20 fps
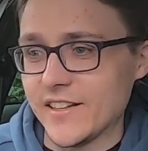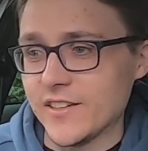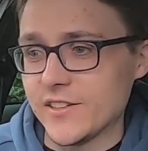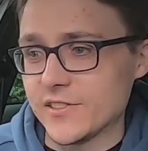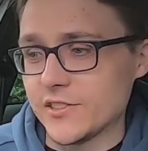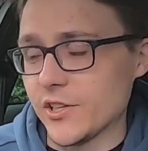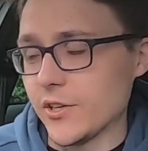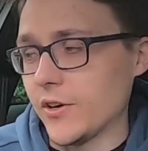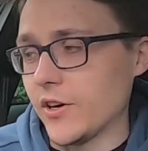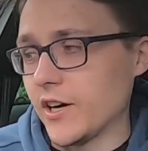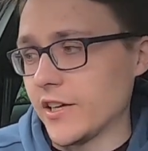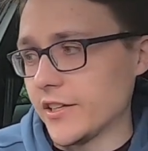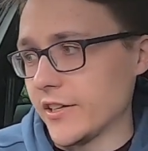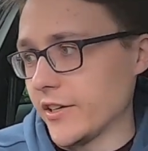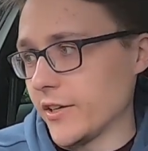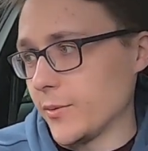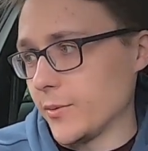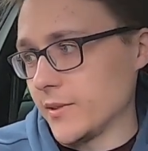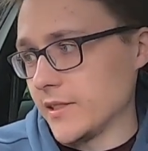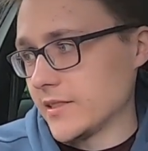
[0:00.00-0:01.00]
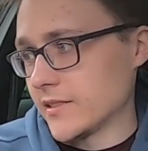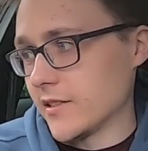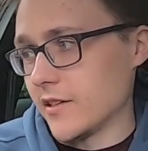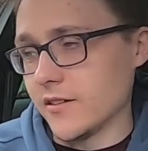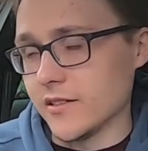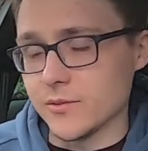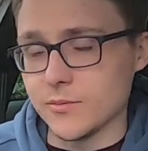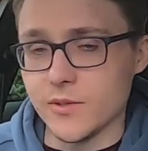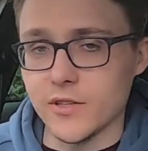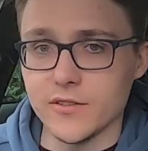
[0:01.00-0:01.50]
So I don't know what this
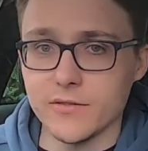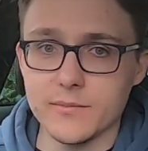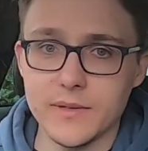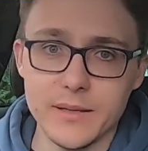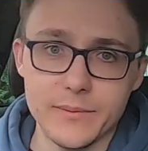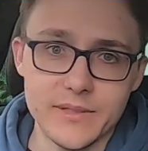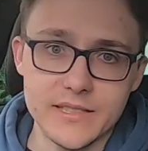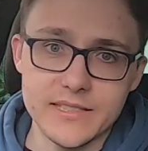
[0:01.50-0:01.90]
car is worth, maybe